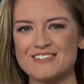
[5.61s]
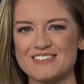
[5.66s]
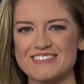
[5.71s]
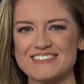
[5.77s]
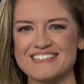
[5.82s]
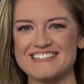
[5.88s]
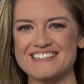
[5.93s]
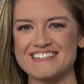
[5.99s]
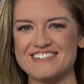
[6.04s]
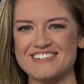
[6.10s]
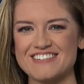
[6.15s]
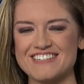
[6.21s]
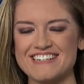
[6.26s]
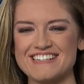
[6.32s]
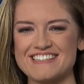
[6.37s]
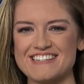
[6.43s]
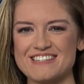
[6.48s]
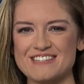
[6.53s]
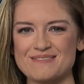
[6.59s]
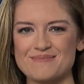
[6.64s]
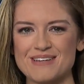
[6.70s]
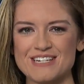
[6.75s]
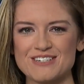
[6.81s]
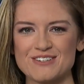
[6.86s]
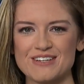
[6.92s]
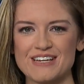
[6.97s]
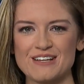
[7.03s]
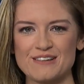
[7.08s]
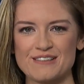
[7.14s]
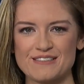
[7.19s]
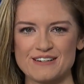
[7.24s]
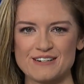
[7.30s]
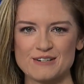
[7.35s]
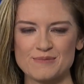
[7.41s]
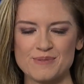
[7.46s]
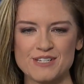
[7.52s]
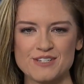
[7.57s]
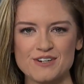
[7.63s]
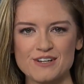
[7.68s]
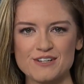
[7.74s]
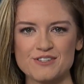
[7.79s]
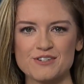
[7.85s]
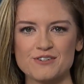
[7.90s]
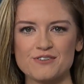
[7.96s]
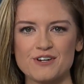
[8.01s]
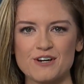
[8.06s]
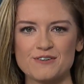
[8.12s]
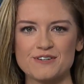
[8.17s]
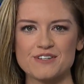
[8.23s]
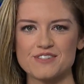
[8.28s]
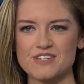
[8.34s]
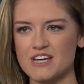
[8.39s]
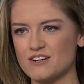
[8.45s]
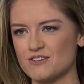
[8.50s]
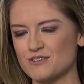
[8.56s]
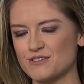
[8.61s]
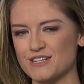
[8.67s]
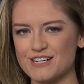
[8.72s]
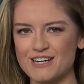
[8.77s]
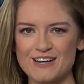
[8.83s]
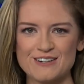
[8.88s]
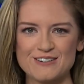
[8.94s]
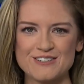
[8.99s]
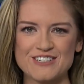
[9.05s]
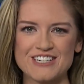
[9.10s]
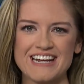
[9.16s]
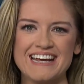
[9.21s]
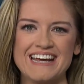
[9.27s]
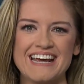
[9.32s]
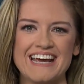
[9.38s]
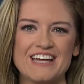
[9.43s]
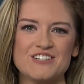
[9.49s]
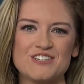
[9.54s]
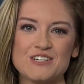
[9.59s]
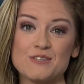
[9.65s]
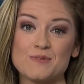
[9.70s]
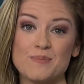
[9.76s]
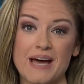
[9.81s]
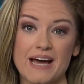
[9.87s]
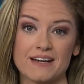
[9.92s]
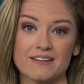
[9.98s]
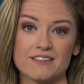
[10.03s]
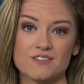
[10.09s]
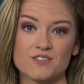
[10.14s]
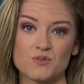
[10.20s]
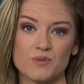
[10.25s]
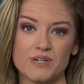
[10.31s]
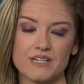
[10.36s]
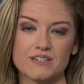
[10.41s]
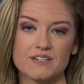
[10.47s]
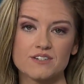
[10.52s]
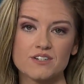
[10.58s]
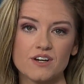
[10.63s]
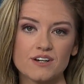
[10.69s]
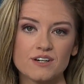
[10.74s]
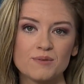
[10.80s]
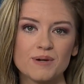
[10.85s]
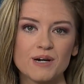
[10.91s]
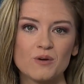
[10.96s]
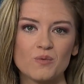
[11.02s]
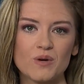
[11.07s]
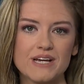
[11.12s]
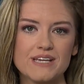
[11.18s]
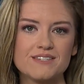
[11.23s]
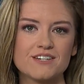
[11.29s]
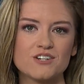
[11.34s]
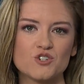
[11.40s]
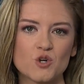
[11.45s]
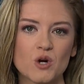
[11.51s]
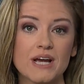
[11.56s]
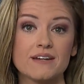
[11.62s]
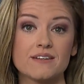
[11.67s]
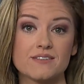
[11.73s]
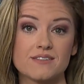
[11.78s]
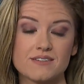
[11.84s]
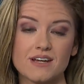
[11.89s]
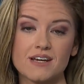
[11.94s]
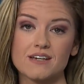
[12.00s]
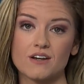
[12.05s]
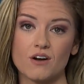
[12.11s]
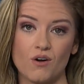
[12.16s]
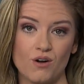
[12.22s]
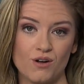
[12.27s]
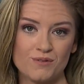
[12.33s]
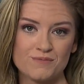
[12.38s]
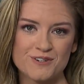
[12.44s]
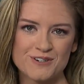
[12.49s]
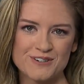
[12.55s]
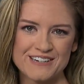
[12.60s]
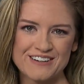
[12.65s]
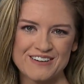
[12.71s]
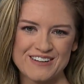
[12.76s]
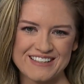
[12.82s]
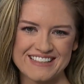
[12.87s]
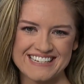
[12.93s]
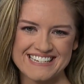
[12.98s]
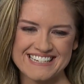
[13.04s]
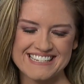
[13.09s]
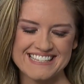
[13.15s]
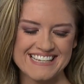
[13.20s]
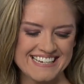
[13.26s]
Jurgensen Sheets is a mental health therapist, also known as Carol the Coach. And she's back this week to talk about ways to try to stay calm during all this.